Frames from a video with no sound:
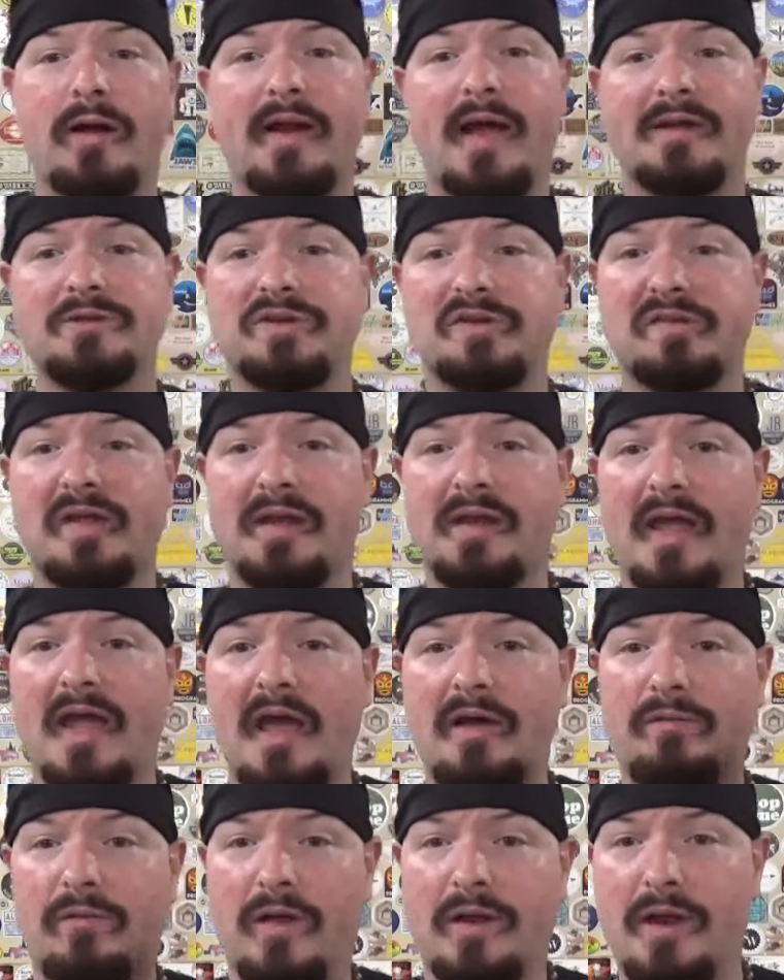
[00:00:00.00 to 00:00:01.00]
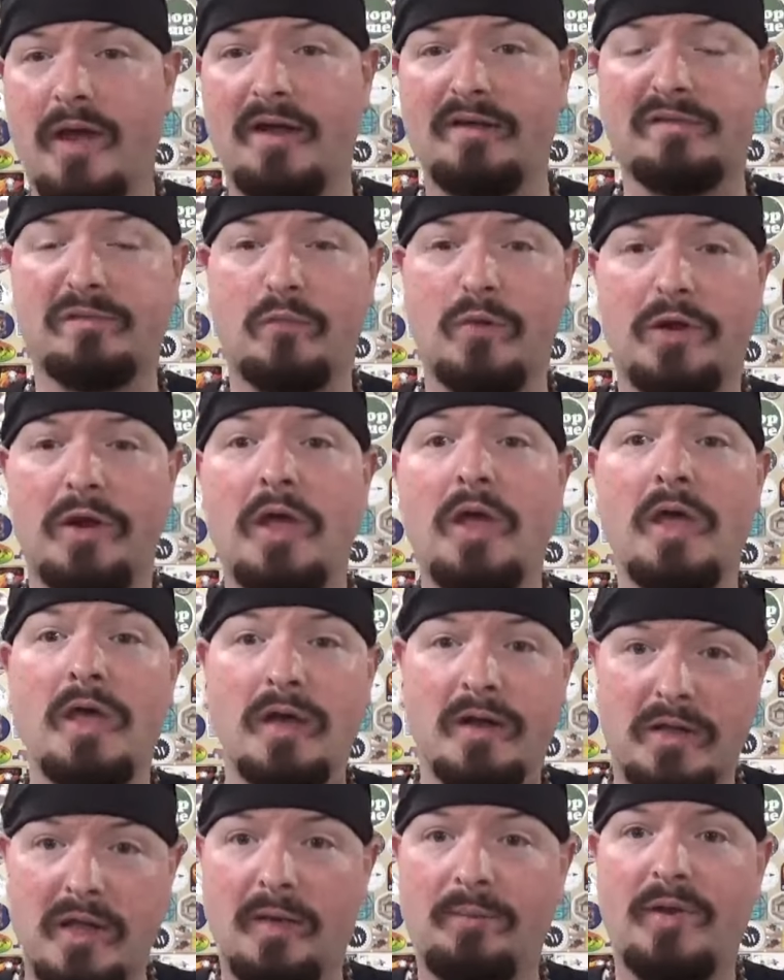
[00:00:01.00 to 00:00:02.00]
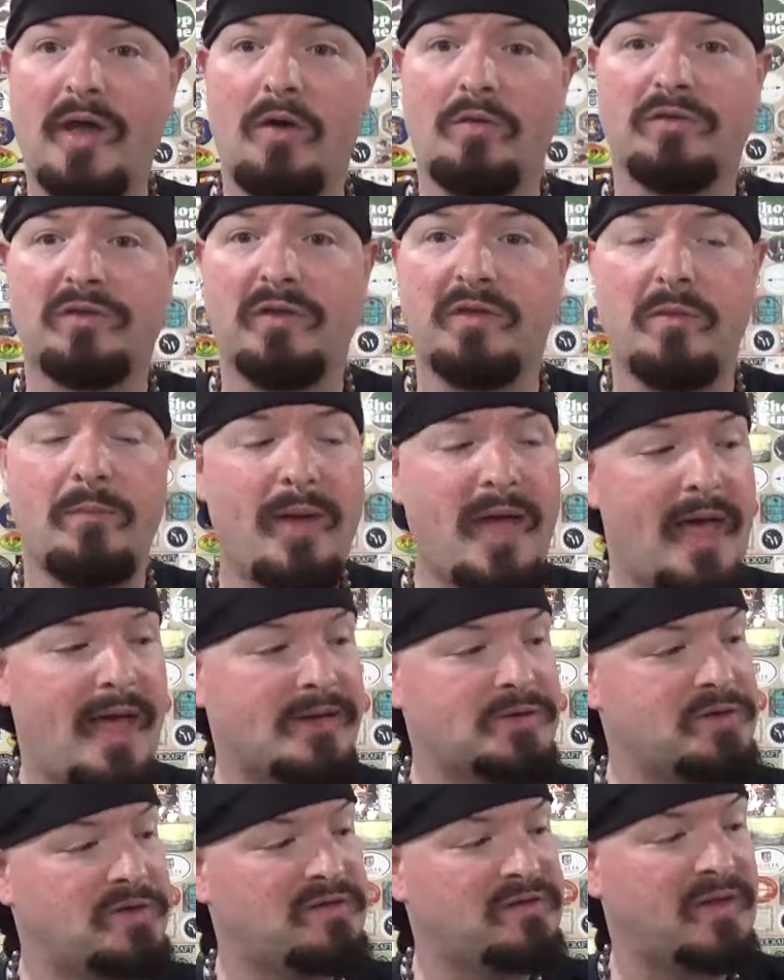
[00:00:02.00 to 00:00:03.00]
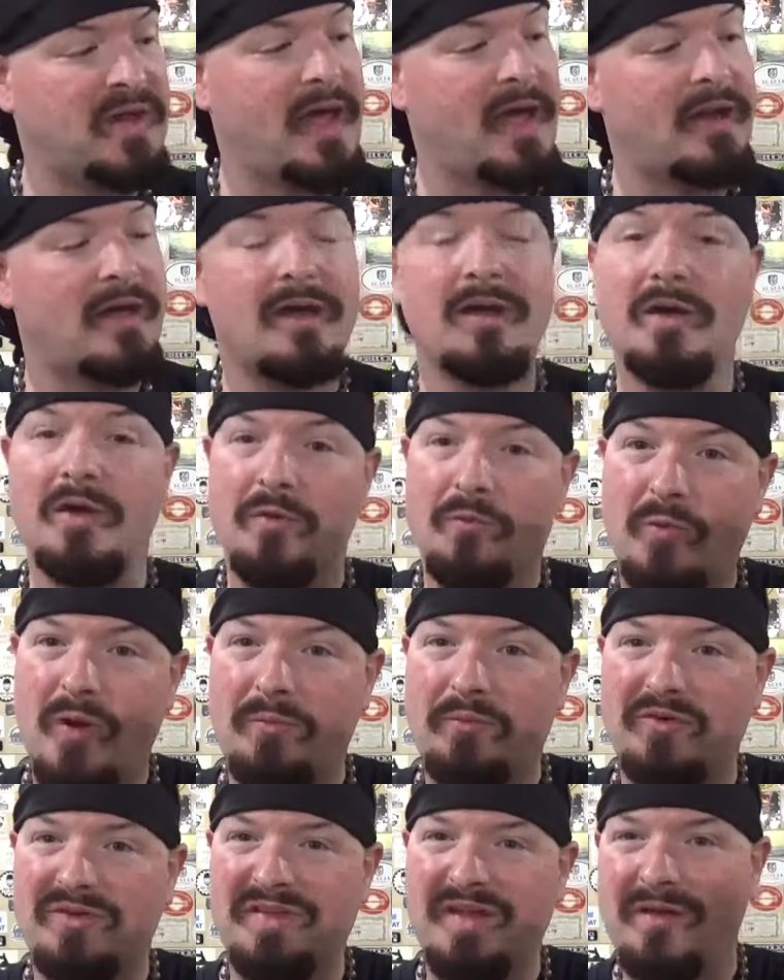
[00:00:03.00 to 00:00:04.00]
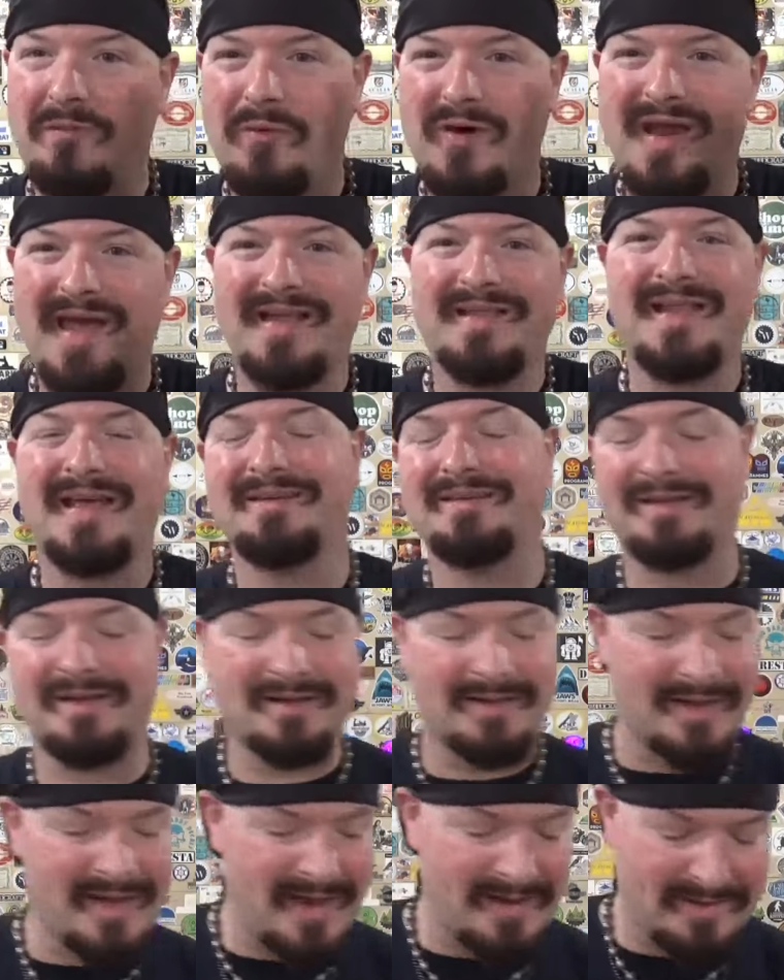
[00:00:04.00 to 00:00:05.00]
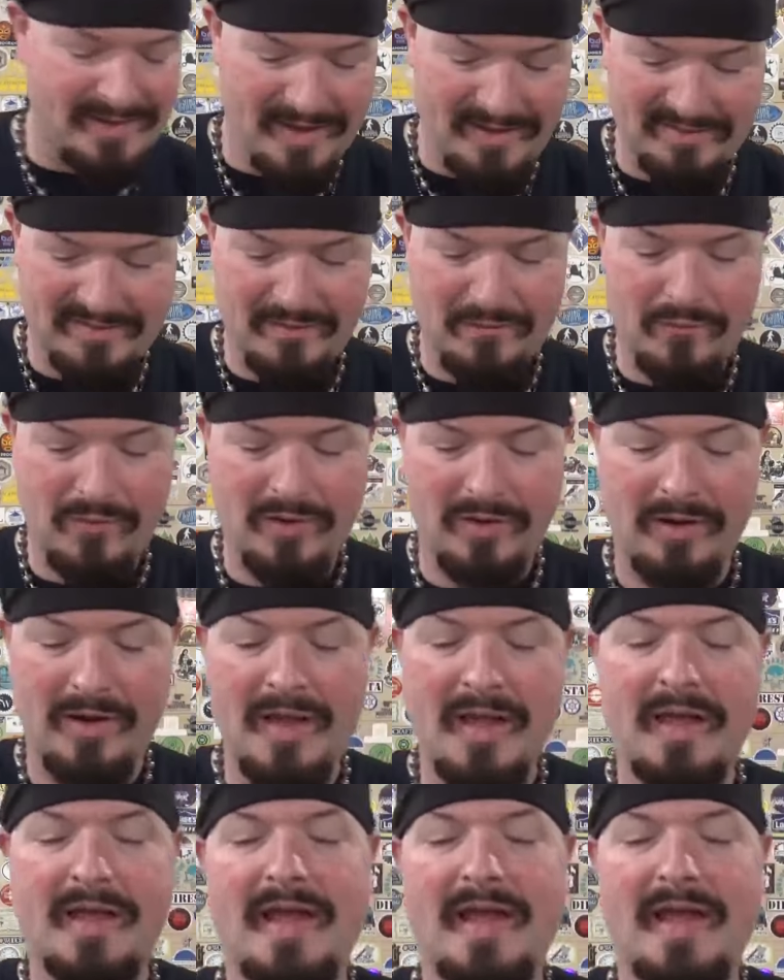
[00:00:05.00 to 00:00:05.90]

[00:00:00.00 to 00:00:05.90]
and I just like to have a nice one clipped onto the bag just to kind of represent what I like to collect, as it were.